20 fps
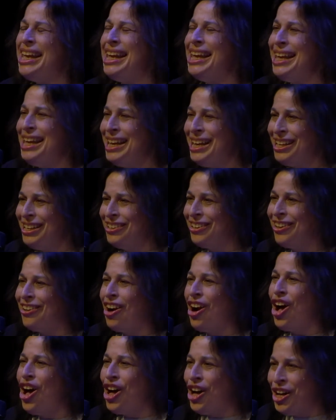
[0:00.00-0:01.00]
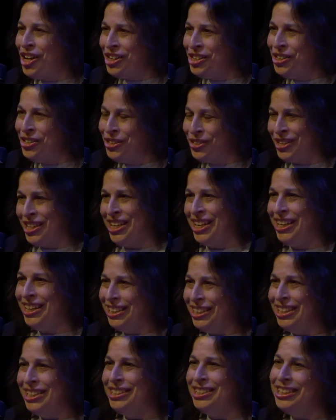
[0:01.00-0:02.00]
eager, hungry
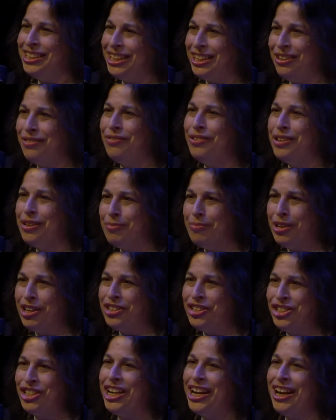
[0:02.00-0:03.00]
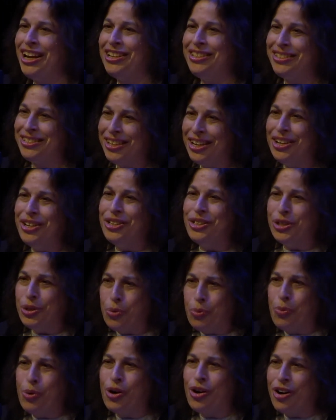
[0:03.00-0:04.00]
to give him a chance to
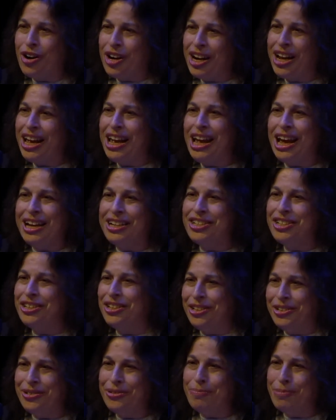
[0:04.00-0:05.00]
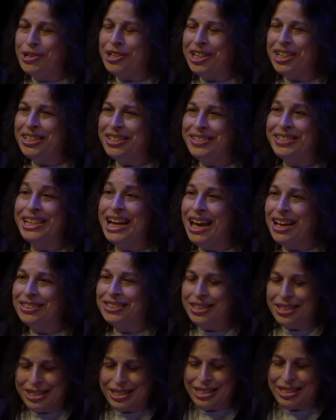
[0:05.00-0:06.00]
work and to put his
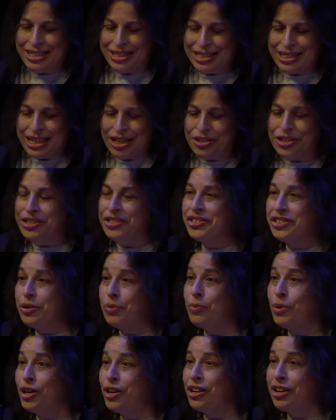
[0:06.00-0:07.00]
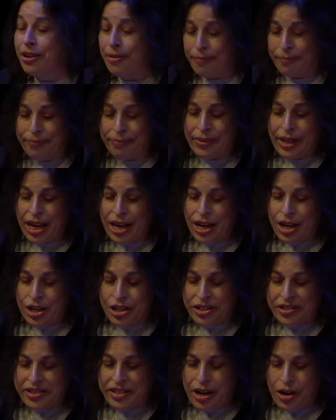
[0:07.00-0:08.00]
talents and skills to work.
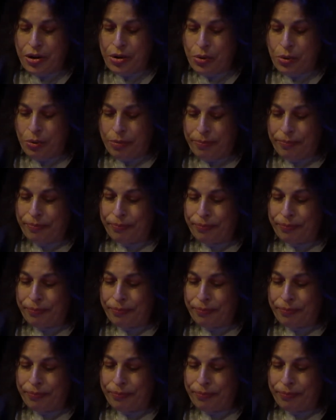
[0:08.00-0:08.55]
So,